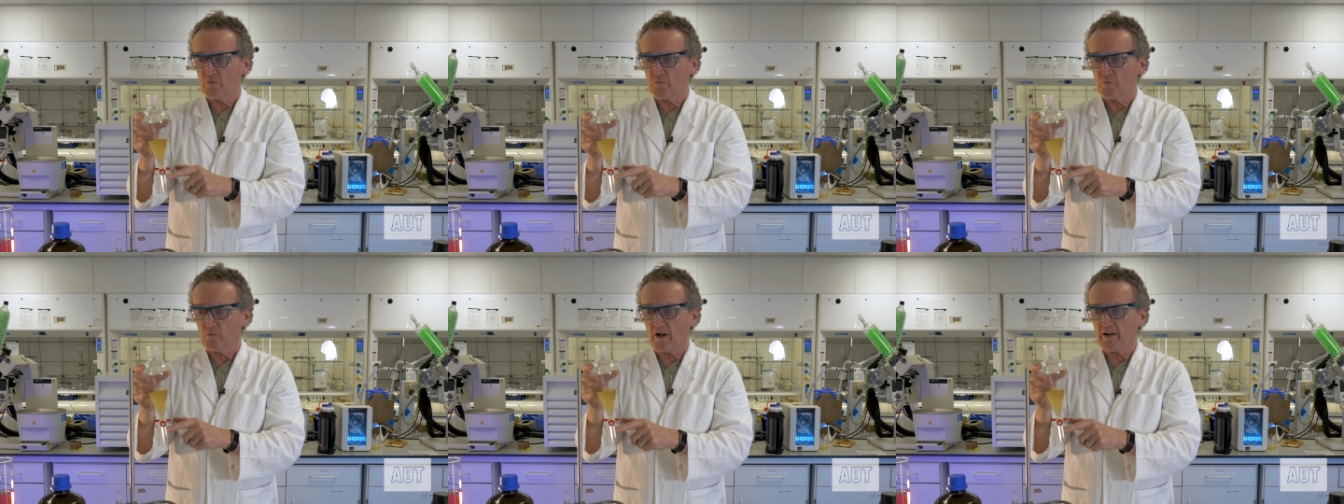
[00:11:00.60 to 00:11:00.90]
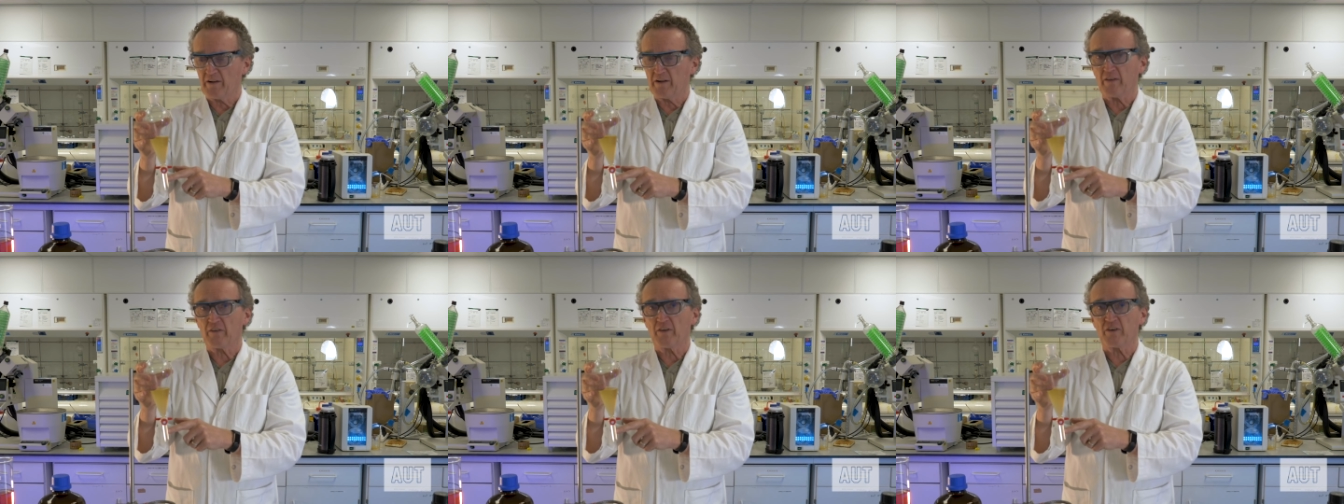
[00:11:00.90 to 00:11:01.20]

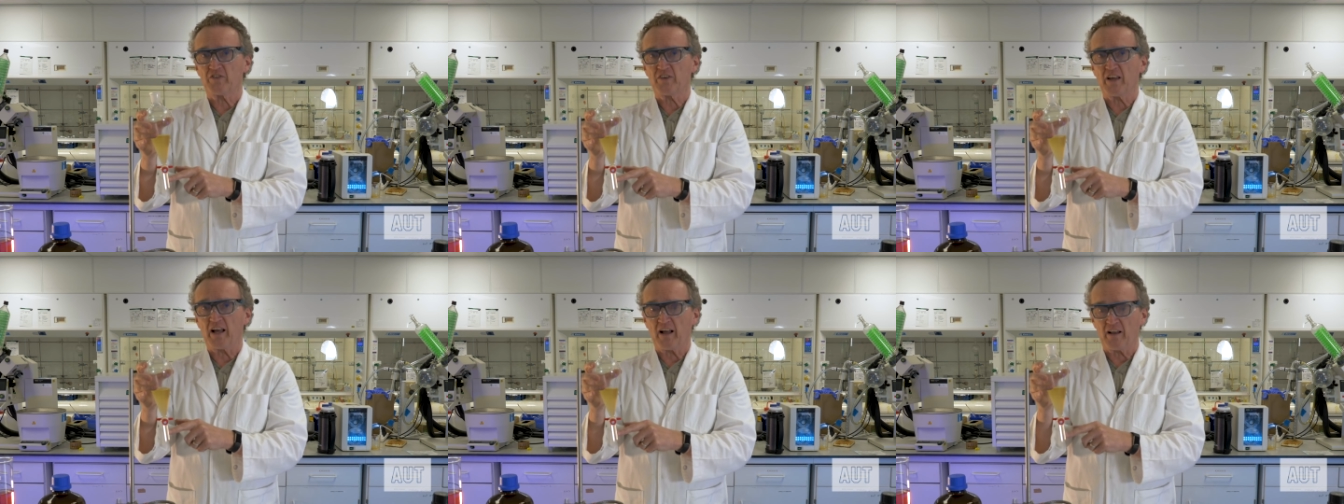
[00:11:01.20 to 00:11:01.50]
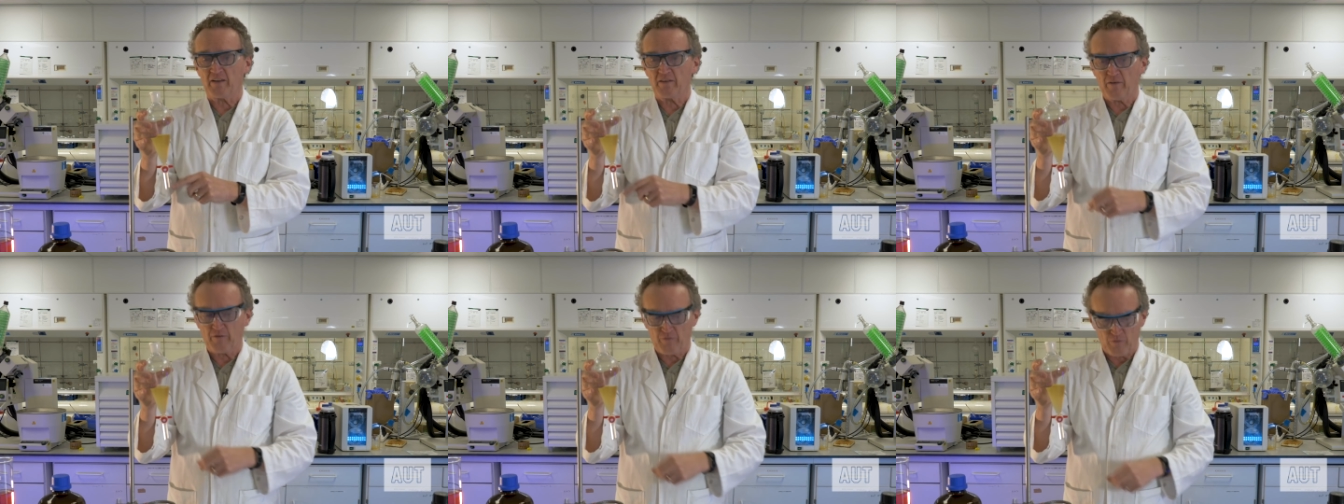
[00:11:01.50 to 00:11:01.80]
run this
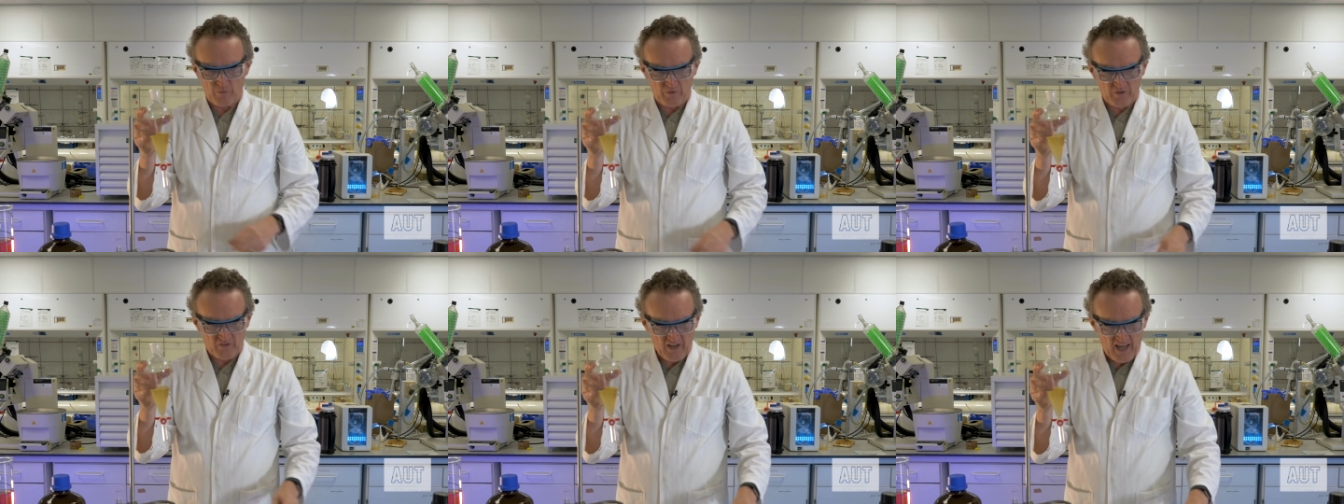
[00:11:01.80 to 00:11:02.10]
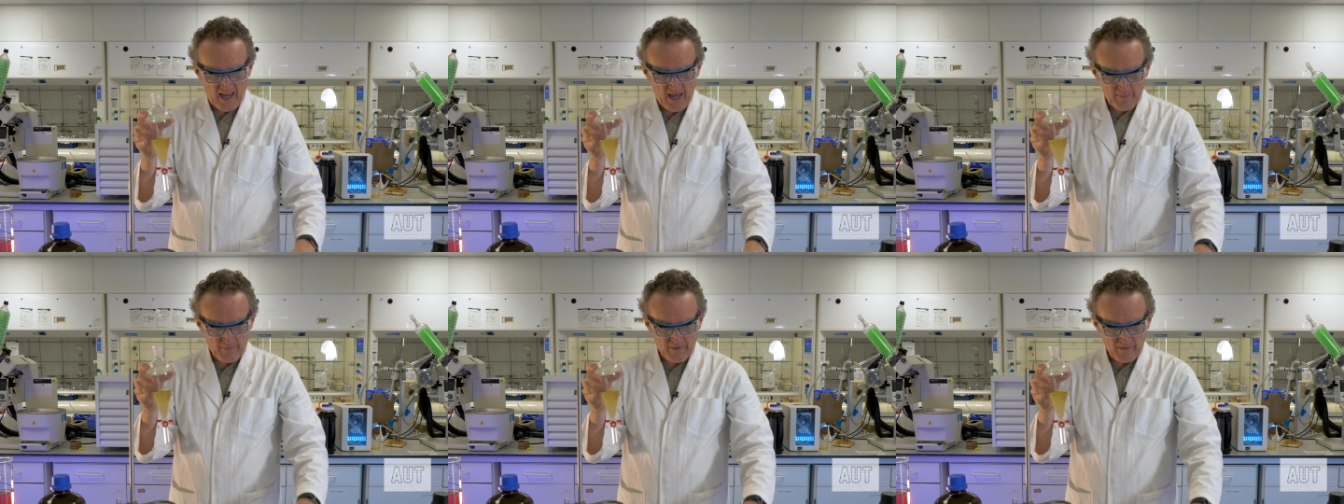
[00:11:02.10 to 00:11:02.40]
out through the
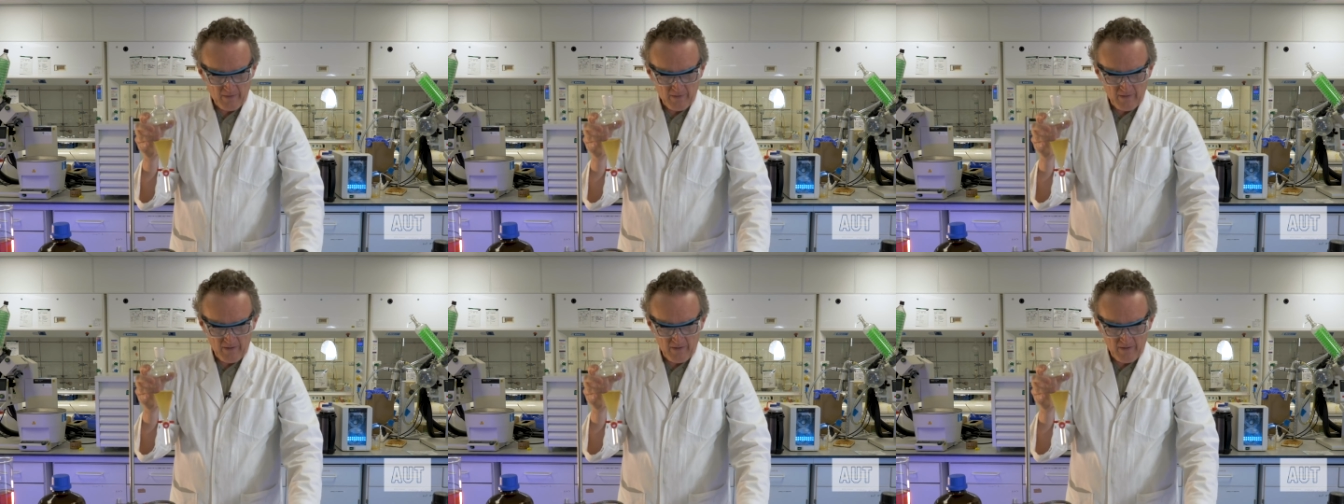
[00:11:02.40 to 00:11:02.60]
tap.